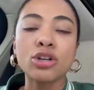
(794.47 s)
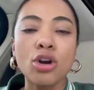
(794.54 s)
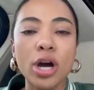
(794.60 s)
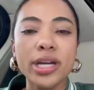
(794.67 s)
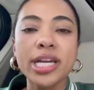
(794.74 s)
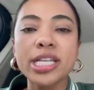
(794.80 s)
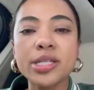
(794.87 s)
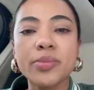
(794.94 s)

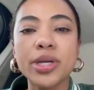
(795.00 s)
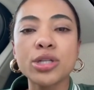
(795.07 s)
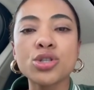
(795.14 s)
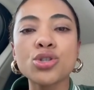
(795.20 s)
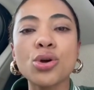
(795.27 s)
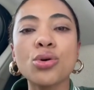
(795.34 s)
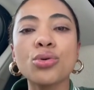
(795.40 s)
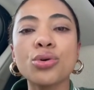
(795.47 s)
God has been
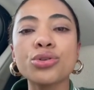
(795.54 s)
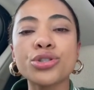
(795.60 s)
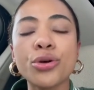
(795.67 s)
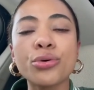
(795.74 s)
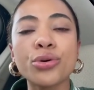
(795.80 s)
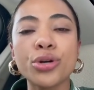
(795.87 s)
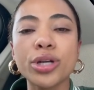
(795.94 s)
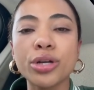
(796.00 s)
so
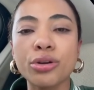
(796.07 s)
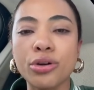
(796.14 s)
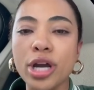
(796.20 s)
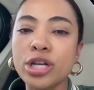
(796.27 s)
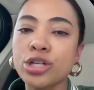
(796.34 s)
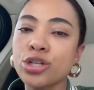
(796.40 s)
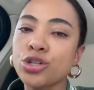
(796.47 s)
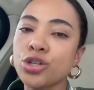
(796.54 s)
good and
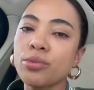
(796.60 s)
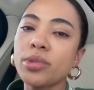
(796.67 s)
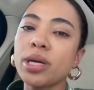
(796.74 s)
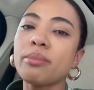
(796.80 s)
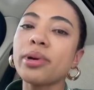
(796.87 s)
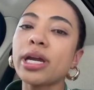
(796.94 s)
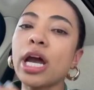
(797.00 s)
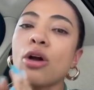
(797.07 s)
gracious to me.
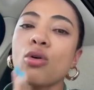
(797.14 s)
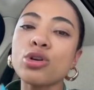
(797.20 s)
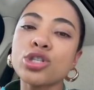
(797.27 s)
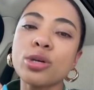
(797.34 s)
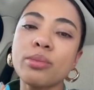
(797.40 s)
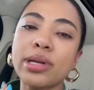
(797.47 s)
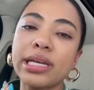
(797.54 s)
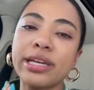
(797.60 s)
But I also
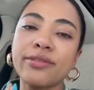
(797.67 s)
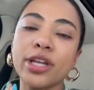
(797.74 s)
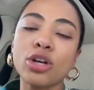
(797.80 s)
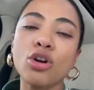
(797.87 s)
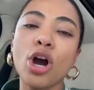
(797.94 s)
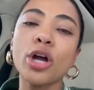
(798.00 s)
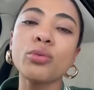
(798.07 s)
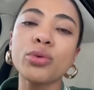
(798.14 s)
believe that
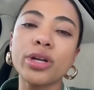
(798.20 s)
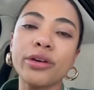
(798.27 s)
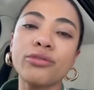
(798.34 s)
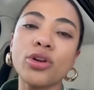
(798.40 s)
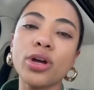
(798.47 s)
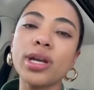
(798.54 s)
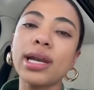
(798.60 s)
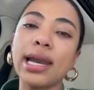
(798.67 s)
God would have
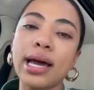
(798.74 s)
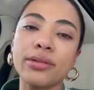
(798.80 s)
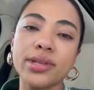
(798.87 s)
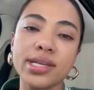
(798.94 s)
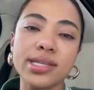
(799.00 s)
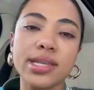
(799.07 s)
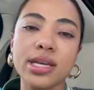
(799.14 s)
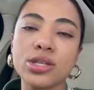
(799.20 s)
not allowed
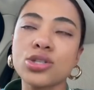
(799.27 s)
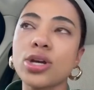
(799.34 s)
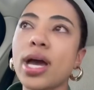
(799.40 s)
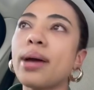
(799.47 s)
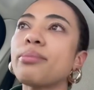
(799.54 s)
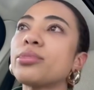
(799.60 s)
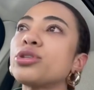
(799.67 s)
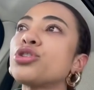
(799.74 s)
these things to
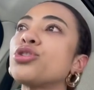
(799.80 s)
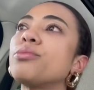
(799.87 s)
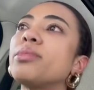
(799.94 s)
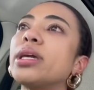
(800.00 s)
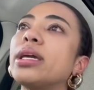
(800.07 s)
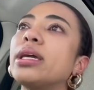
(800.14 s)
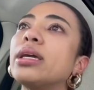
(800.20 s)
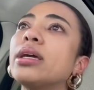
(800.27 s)
happen to
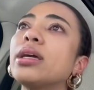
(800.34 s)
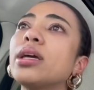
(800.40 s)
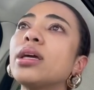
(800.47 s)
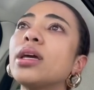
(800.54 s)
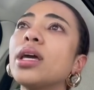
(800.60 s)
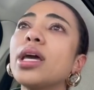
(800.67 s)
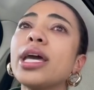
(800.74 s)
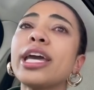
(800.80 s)
me
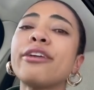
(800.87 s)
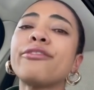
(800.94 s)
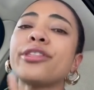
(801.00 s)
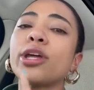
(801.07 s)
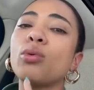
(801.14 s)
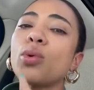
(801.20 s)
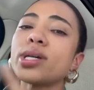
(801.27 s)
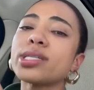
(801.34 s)
if
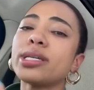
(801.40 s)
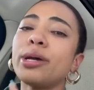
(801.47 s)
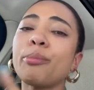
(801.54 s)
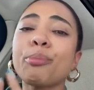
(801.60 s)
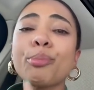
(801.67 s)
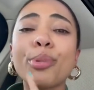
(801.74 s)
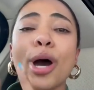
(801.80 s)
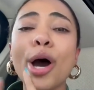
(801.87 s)
there wasn't a
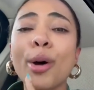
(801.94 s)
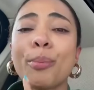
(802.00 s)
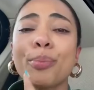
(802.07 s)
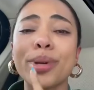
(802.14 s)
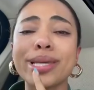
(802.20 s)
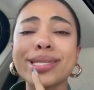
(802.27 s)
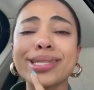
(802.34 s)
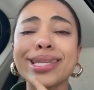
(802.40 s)

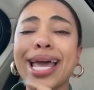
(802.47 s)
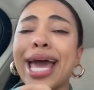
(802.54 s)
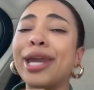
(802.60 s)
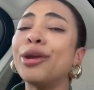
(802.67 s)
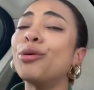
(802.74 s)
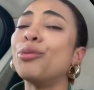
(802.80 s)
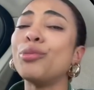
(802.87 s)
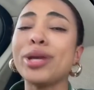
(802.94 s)
purpose and
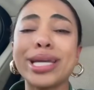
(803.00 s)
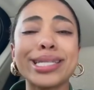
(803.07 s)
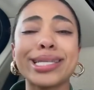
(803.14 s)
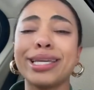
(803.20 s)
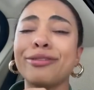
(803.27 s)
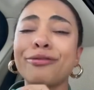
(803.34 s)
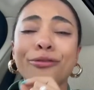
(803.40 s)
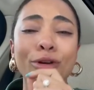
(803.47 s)
a
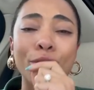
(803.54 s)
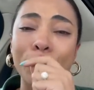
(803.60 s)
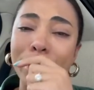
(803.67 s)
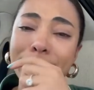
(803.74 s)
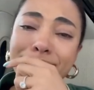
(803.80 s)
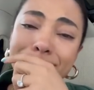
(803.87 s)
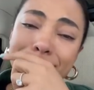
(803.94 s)
reason for it.